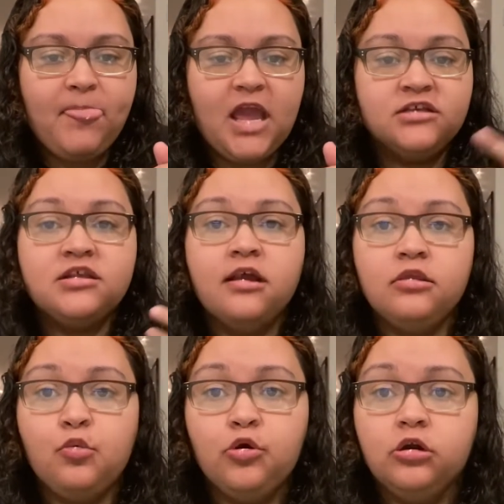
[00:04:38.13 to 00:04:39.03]
it's the end of
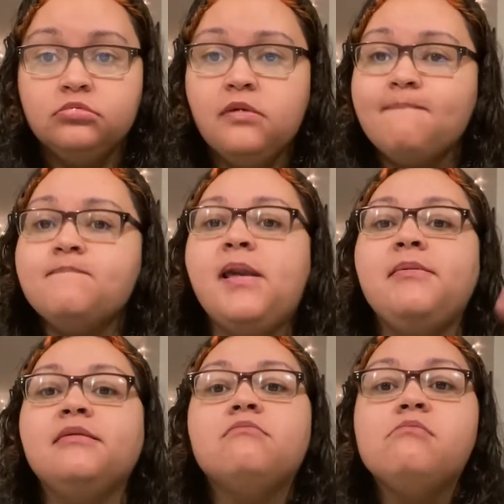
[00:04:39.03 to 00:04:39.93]
the world.
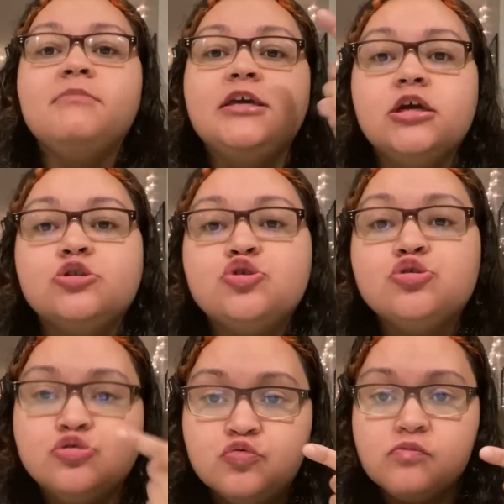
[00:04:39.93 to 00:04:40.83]
Baby, me
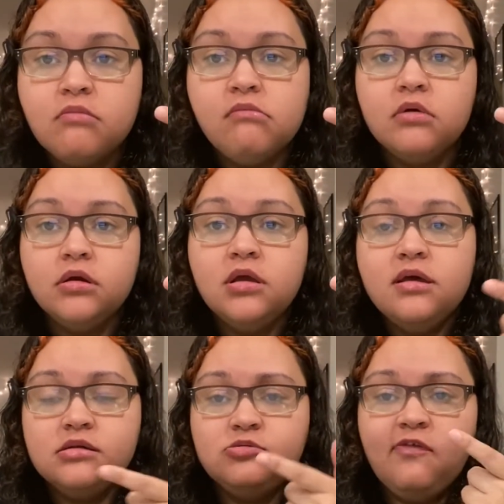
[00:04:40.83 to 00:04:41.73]
too.
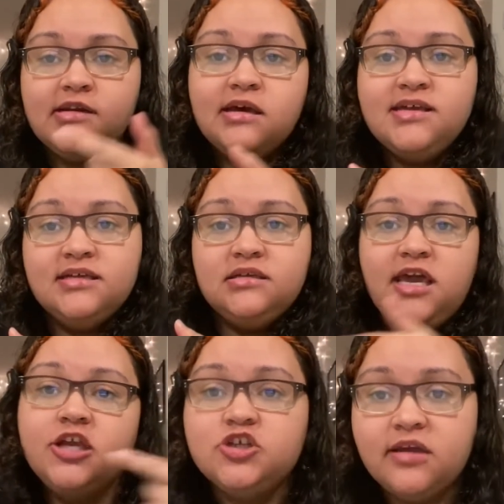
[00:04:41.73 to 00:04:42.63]
Because we found out he has
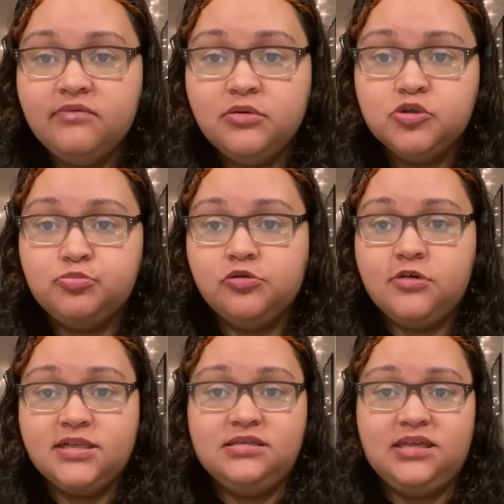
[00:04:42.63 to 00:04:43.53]
HIV, which
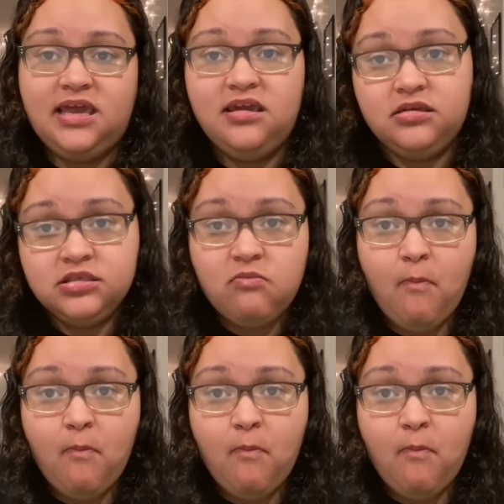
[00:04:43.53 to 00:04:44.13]
progressed into AIDS.